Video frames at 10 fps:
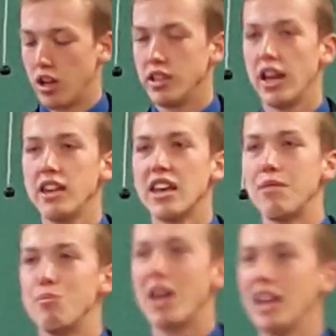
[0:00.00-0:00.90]
Yea,
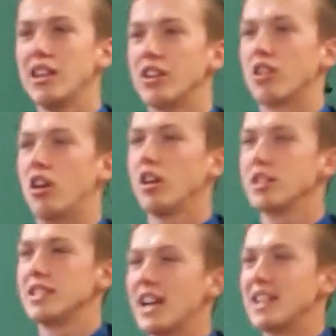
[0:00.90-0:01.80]
they made their
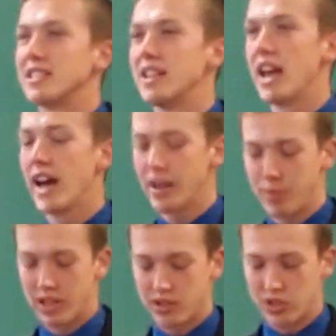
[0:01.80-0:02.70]
hearts as an
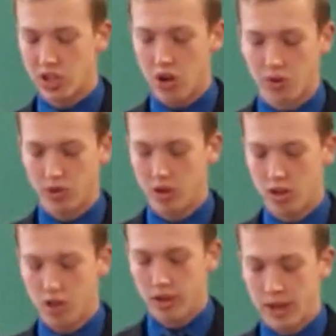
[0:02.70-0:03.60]
adamant stone.
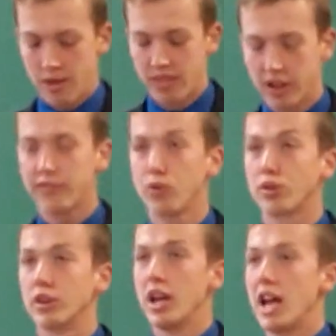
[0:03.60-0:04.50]

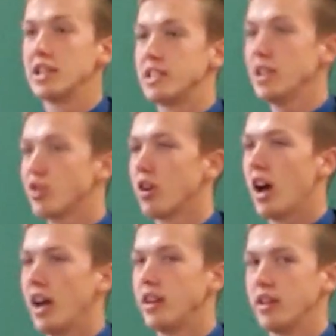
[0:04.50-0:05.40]
Therefore, as he
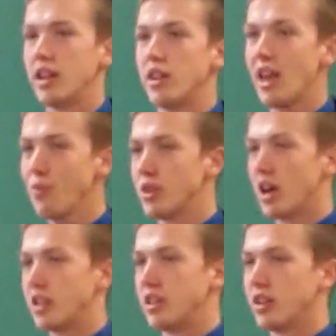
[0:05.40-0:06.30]
cried, and they would
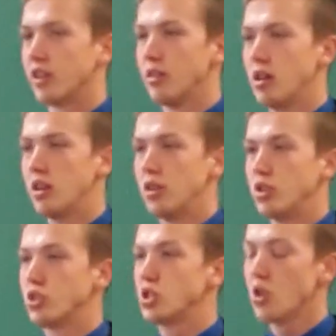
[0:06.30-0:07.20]
not hear,
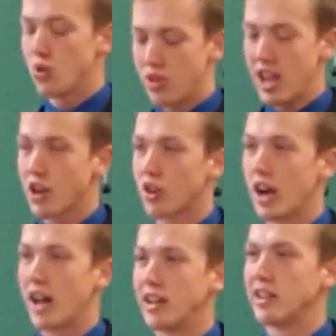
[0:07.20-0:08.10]
so they
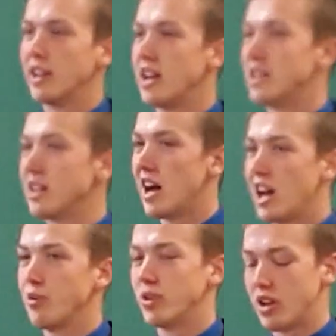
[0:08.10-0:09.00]
cried, and I
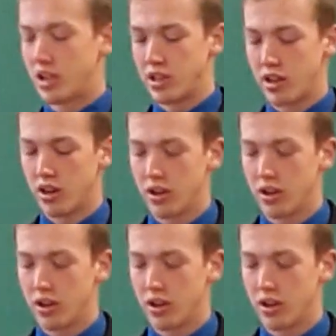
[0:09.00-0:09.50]
would not hear."